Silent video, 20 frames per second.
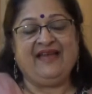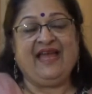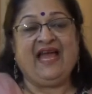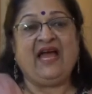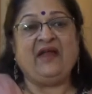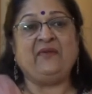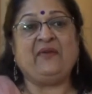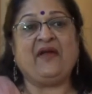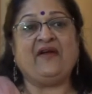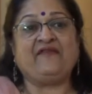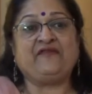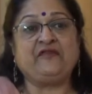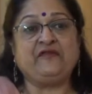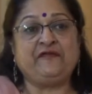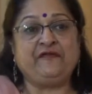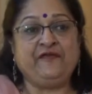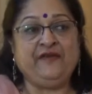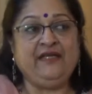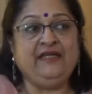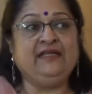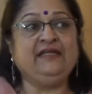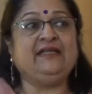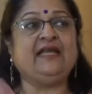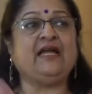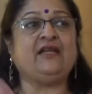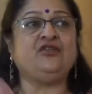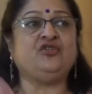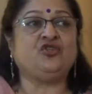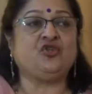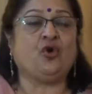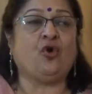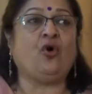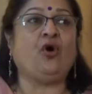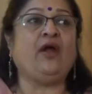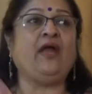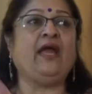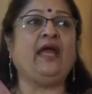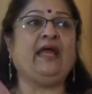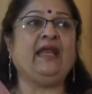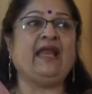And we have to feel that joy
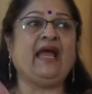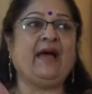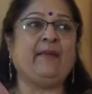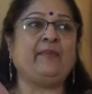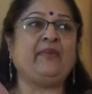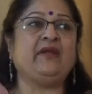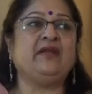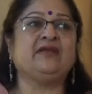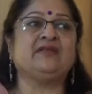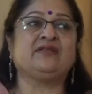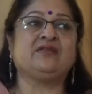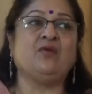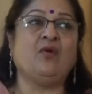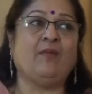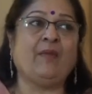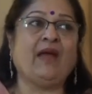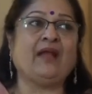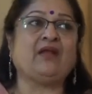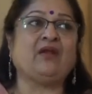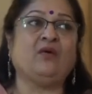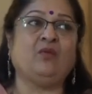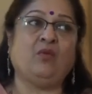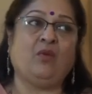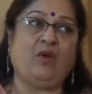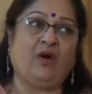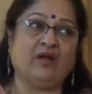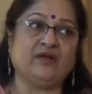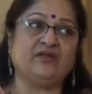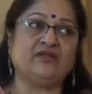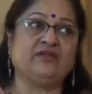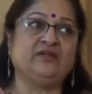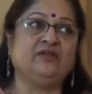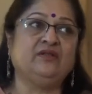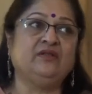and happiness no matter what.